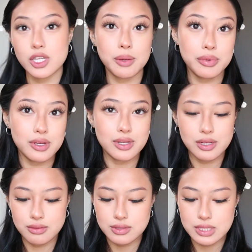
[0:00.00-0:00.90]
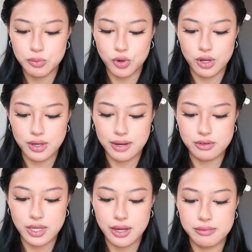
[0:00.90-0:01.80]
I'll put some more on
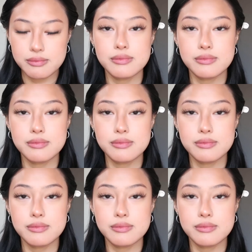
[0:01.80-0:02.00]
after that.